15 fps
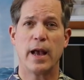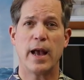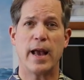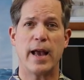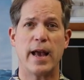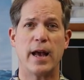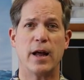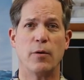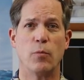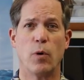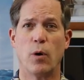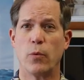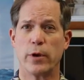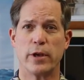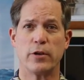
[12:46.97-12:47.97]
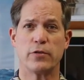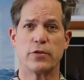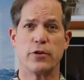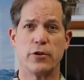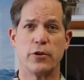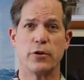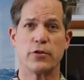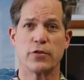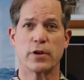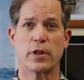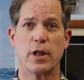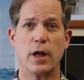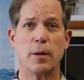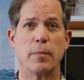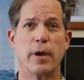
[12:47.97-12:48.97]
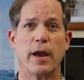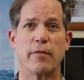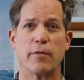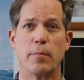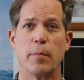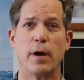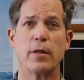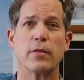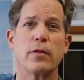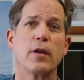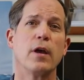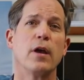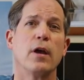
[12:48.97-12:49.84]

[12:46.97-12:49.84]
And what we used to do as a club every month,